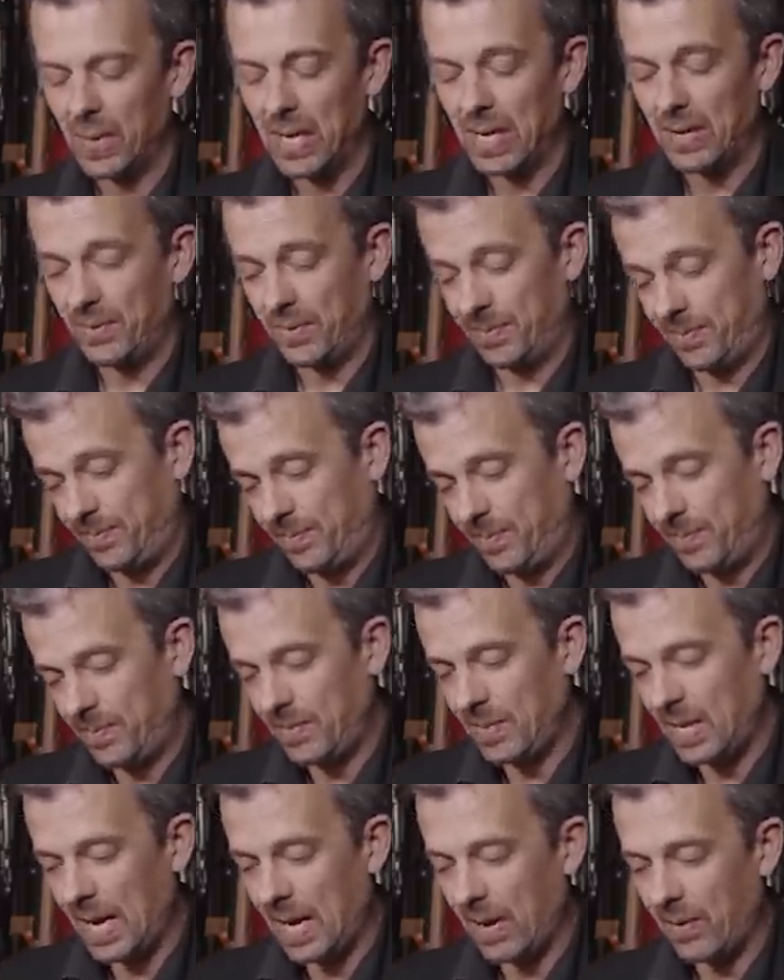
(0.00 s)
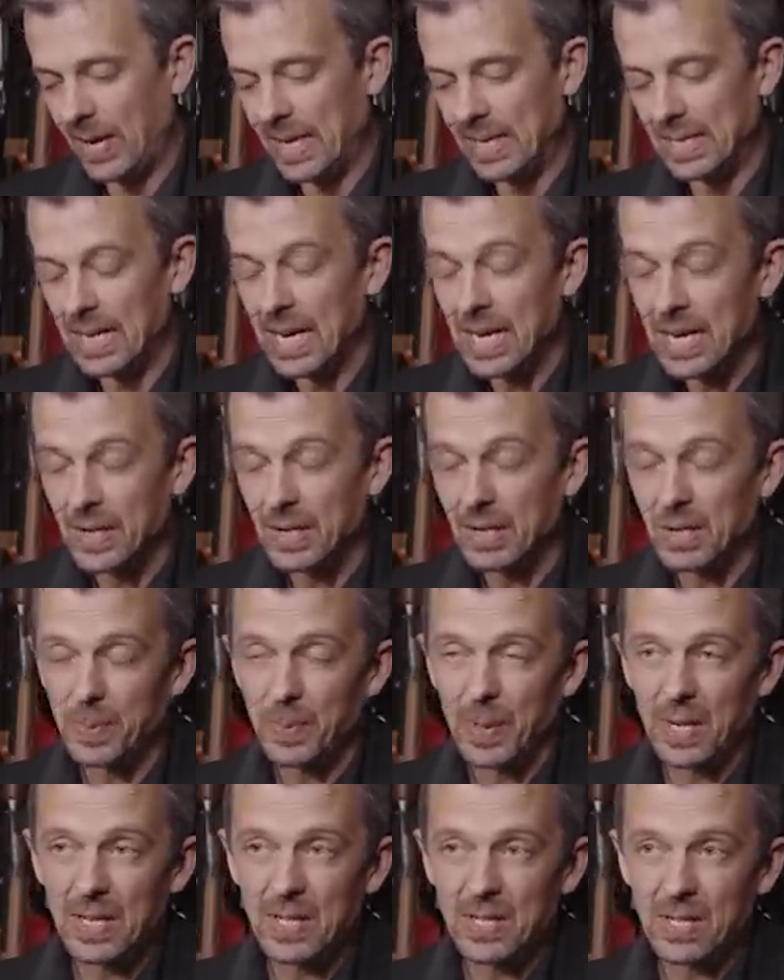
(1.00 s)
We have AR-18
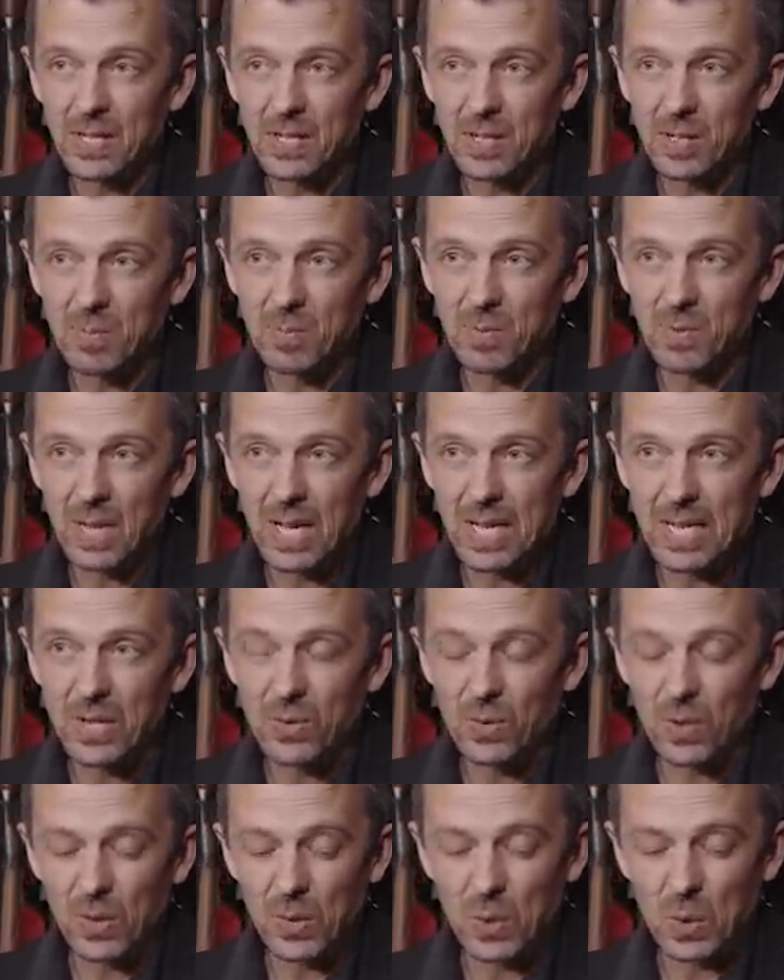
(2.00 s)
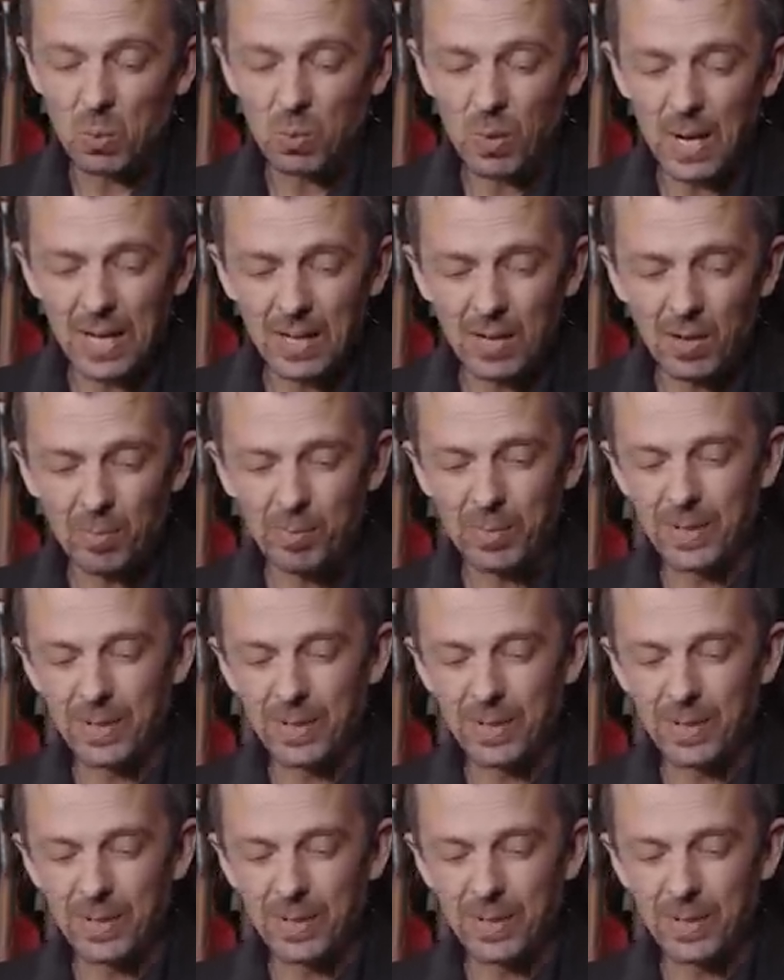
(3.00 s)
inspired systems later on as well,